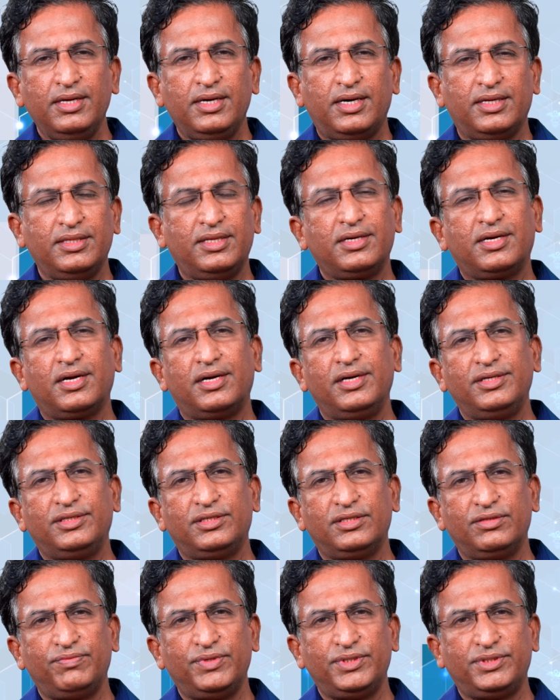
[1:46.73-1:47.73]
other
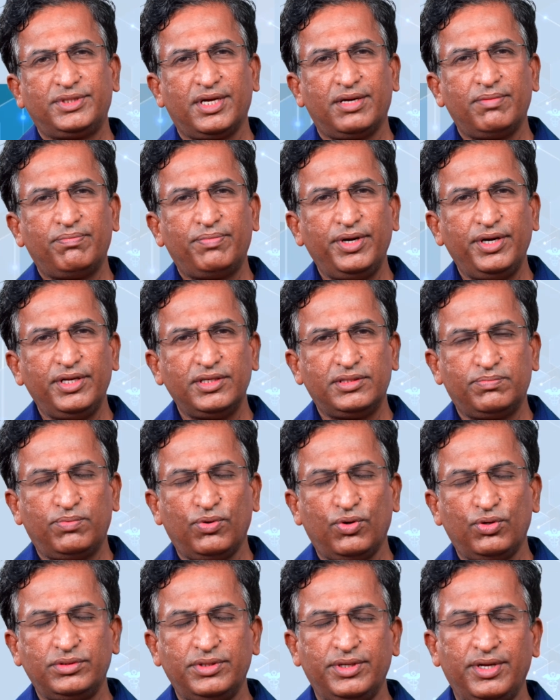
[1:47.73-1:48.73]
conditions which can
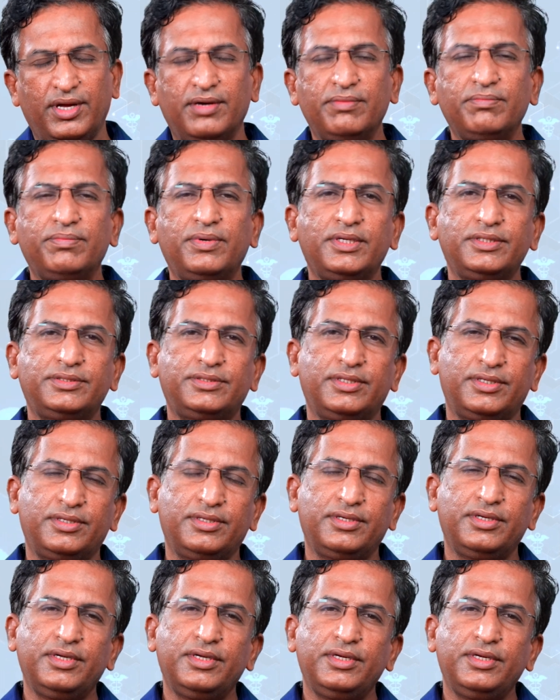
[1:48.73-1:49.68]
predispose a young person